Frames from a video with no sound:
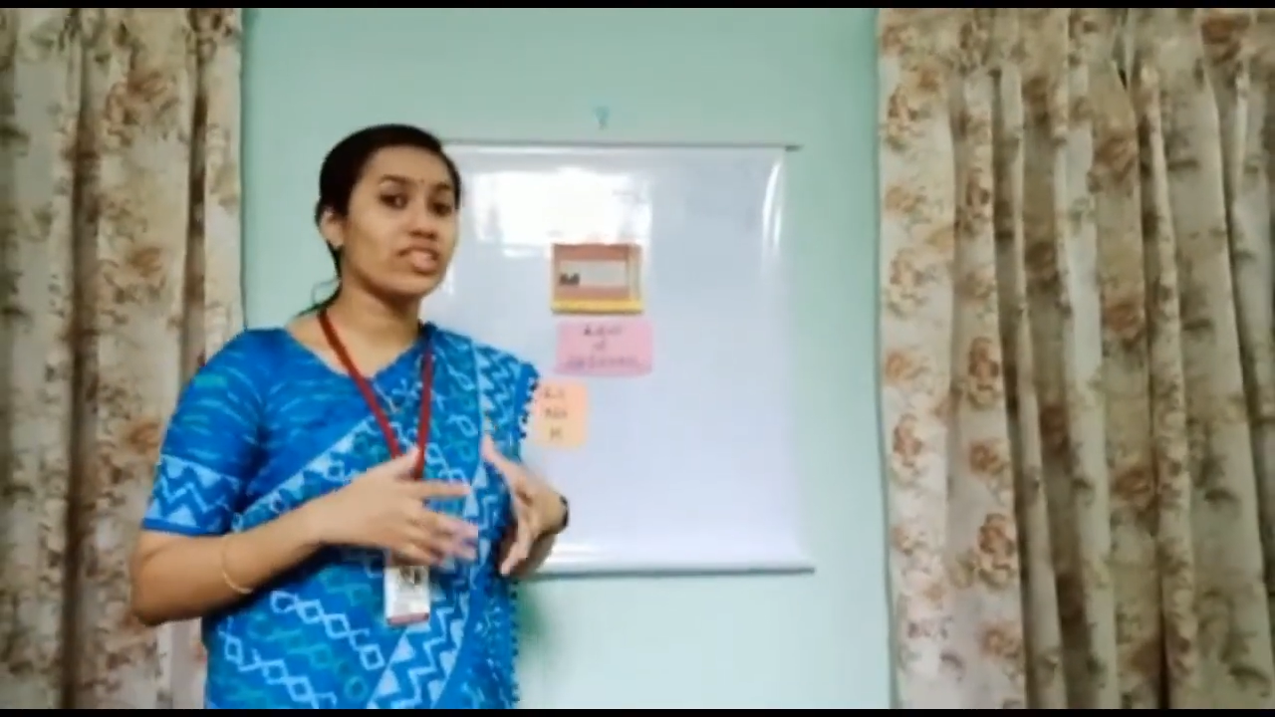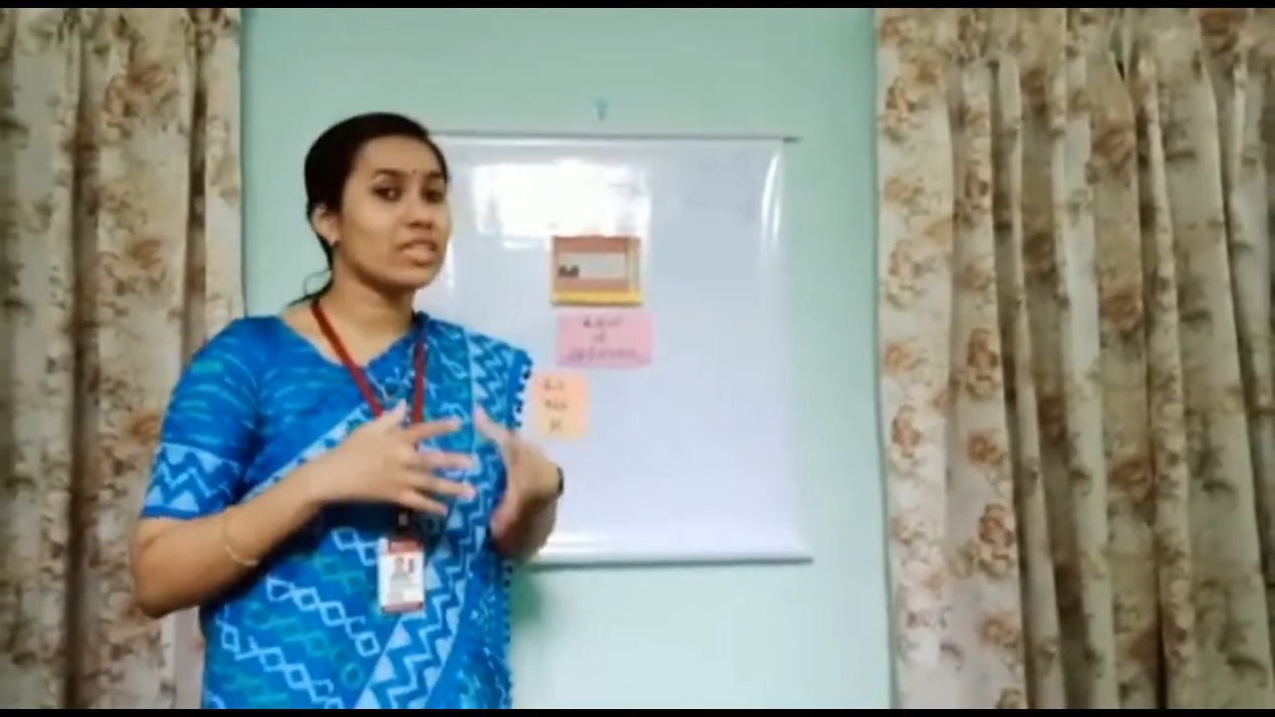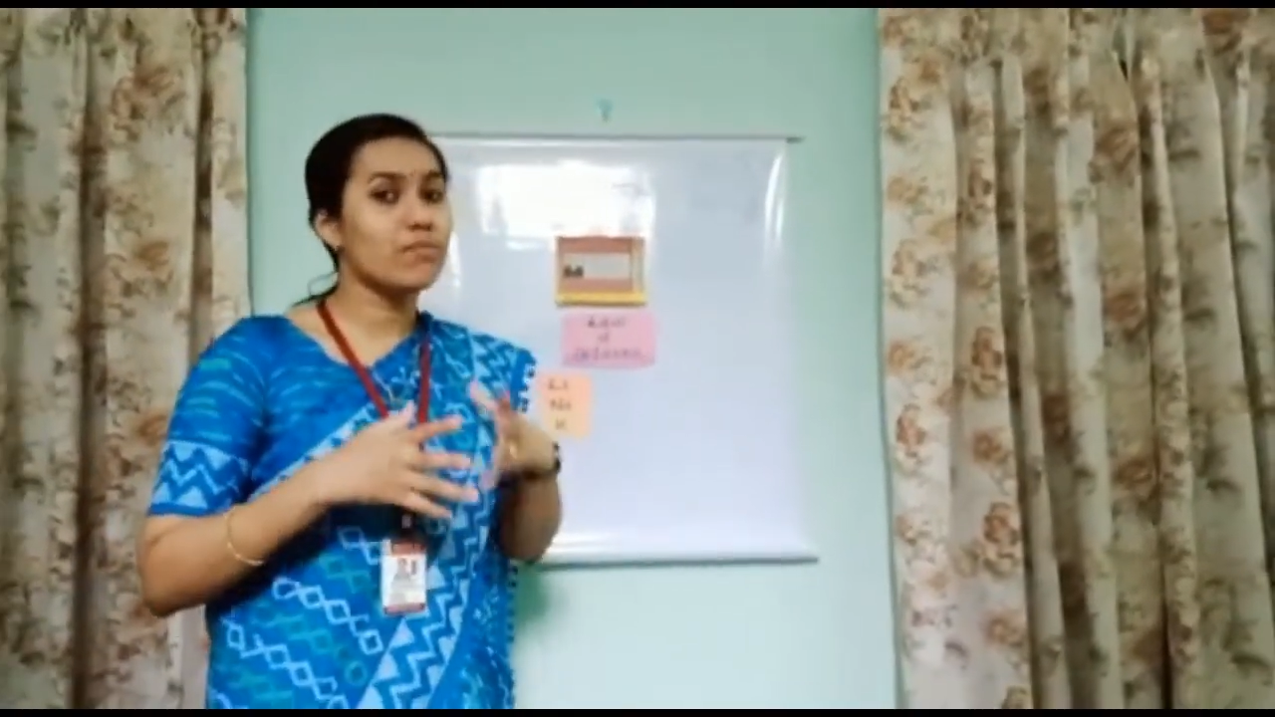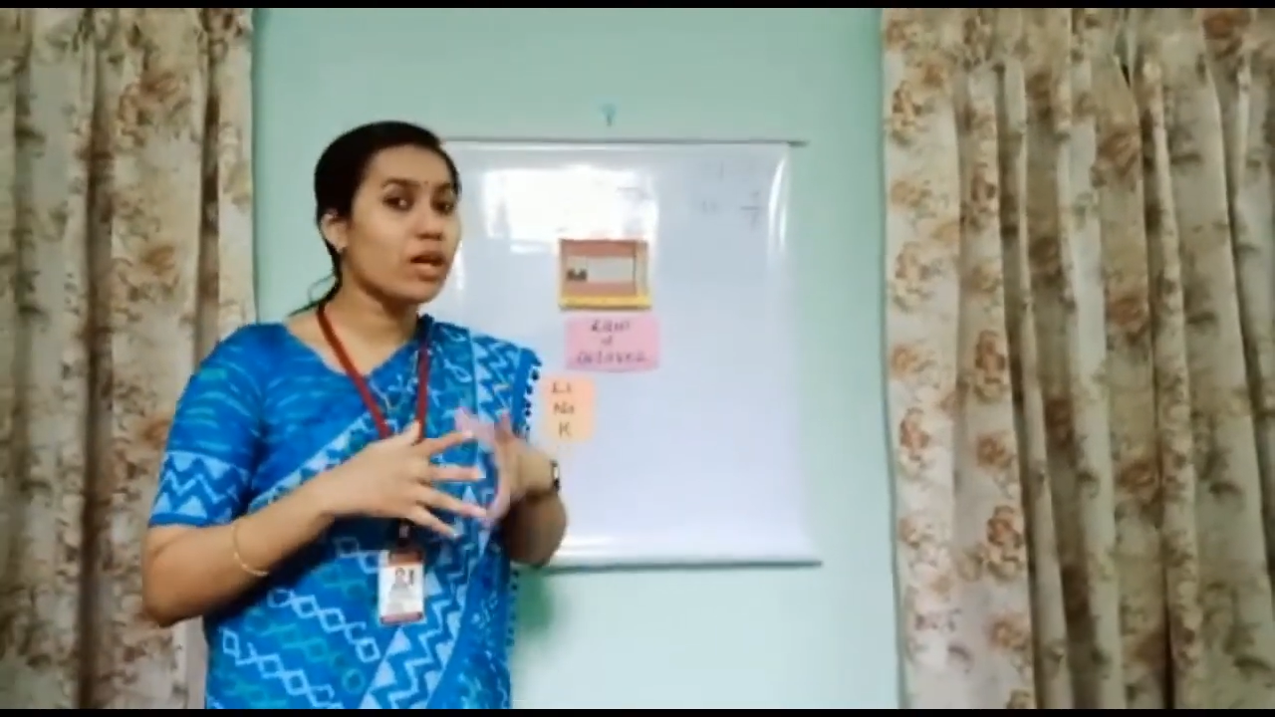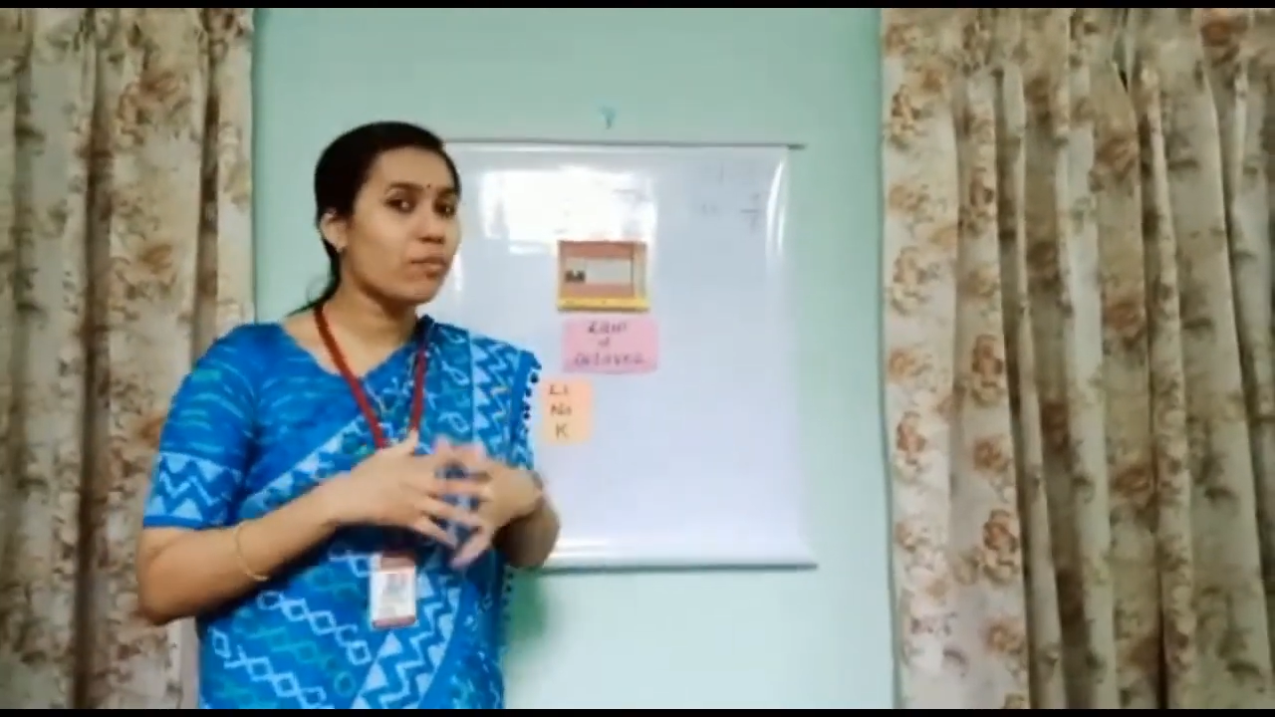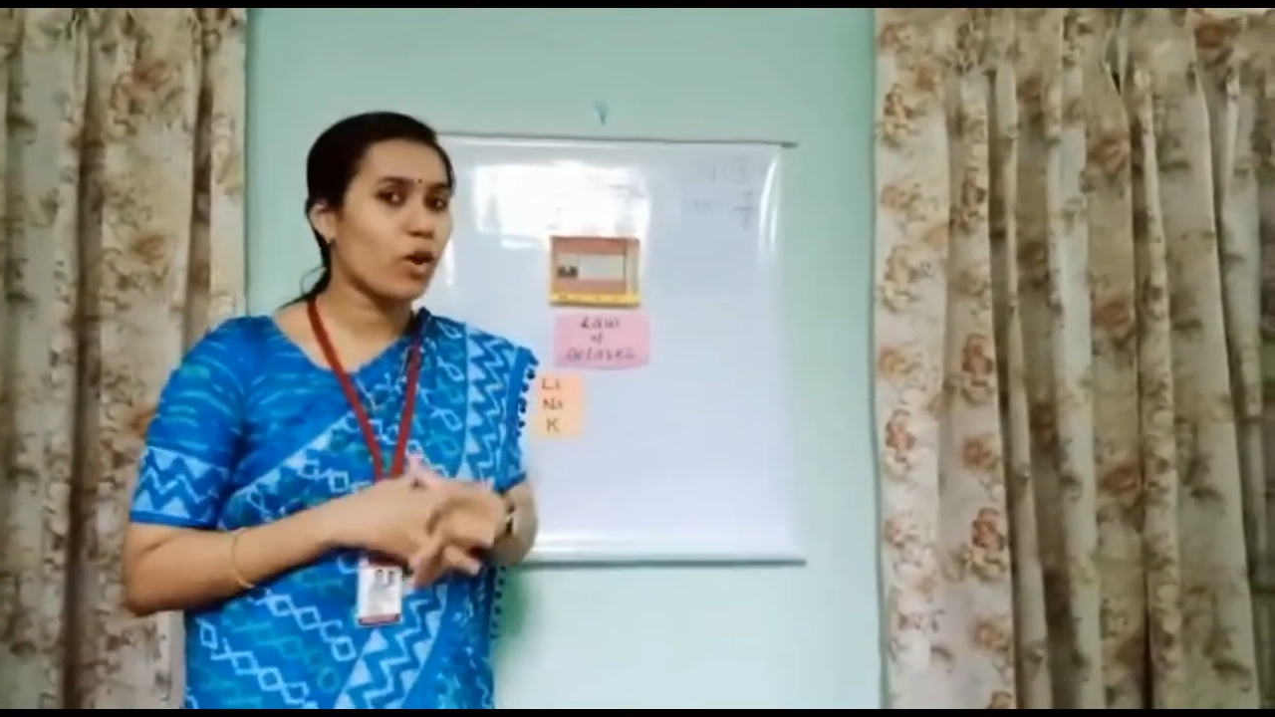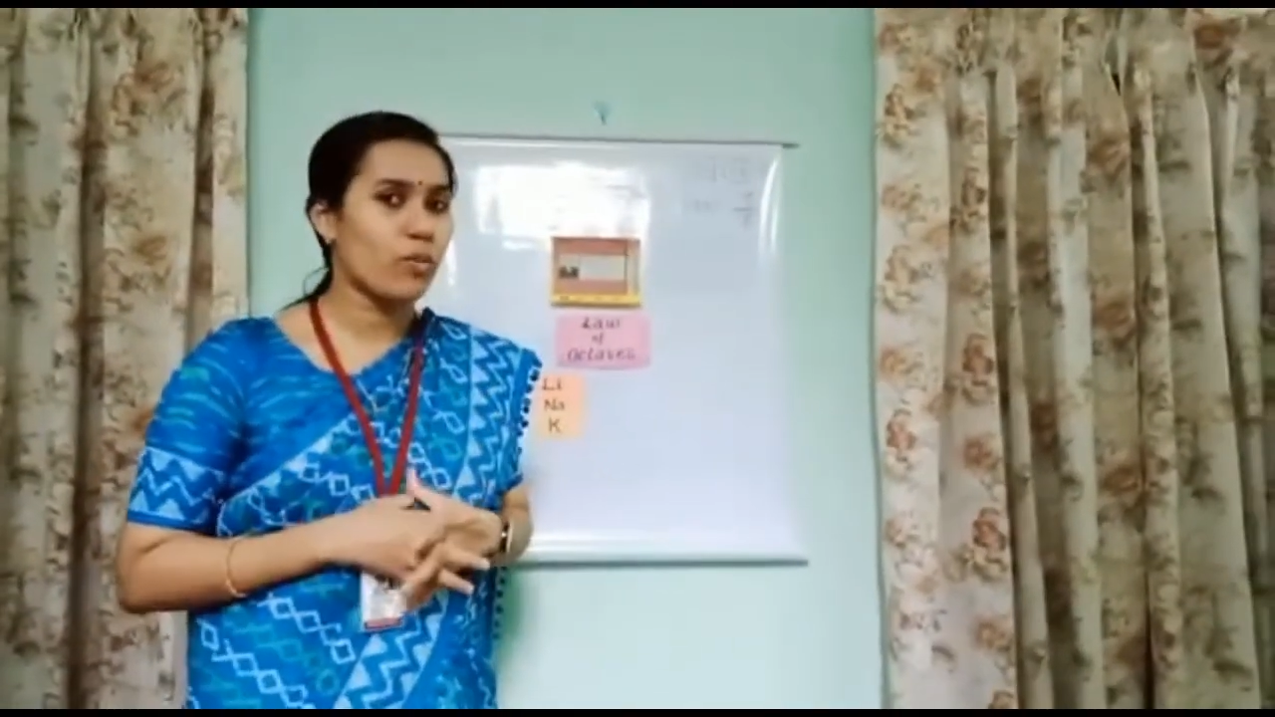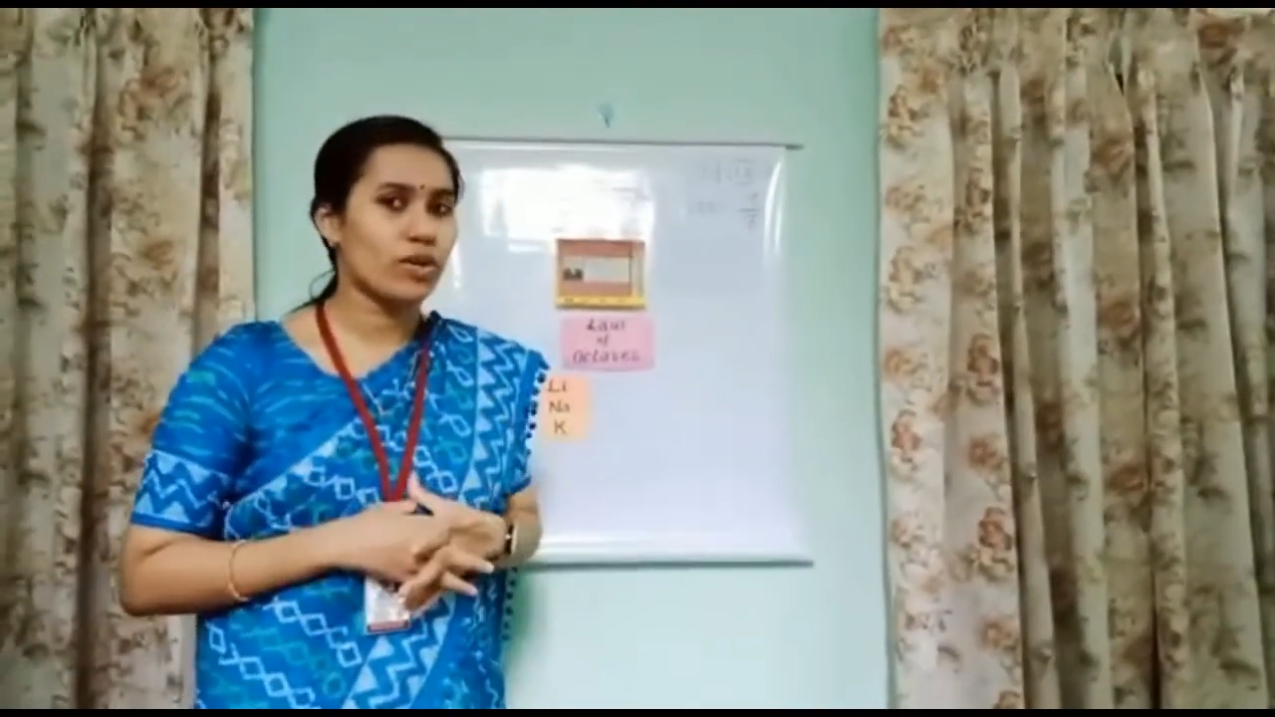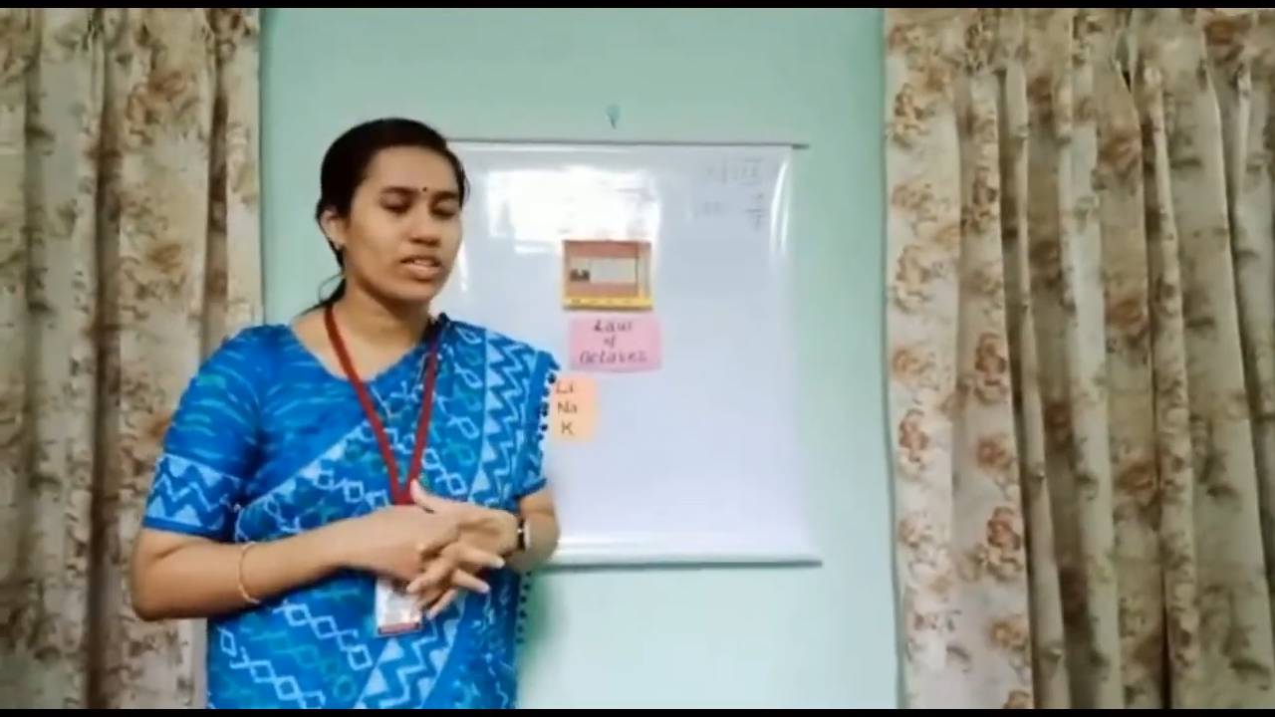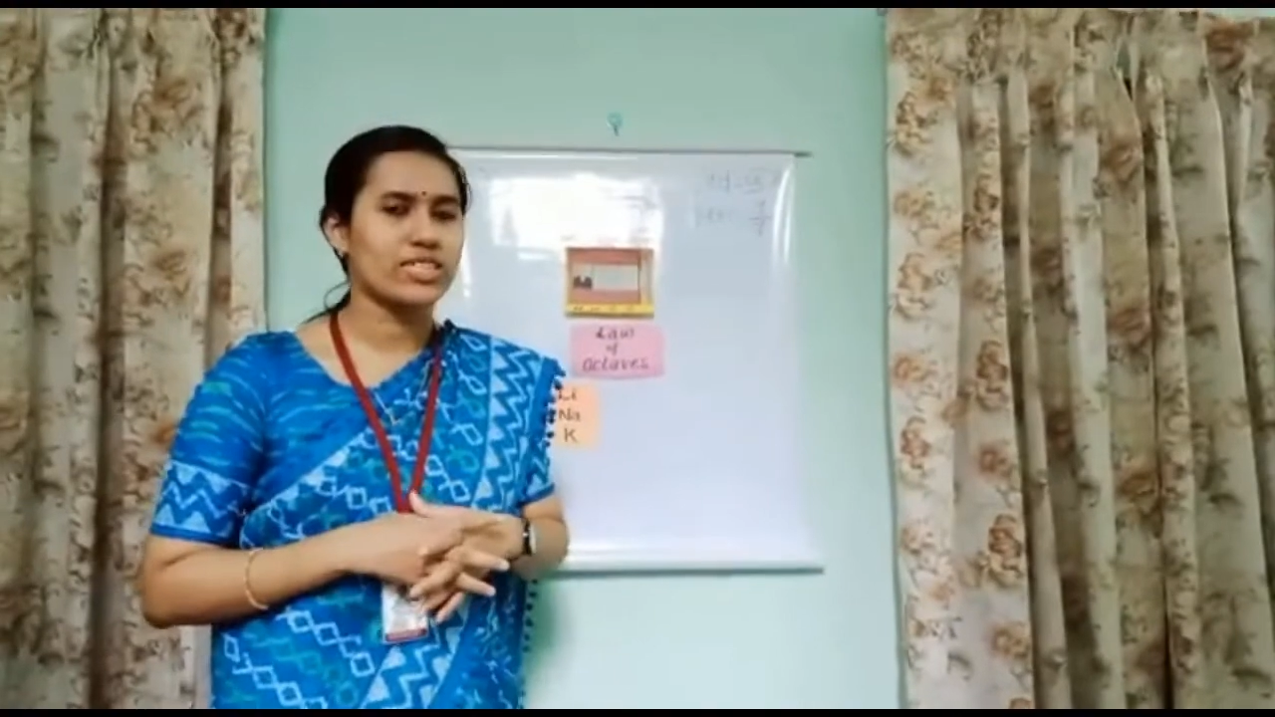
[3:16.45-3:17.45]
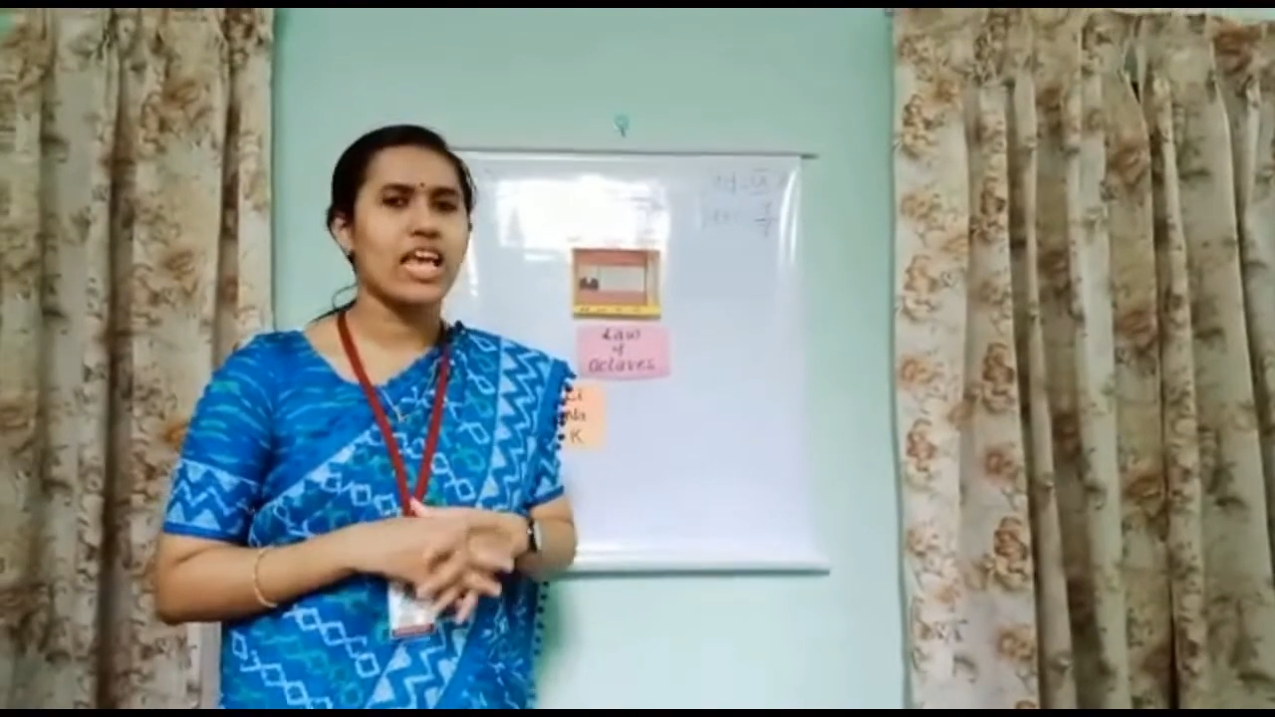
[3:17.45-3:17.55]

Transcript: similar properties.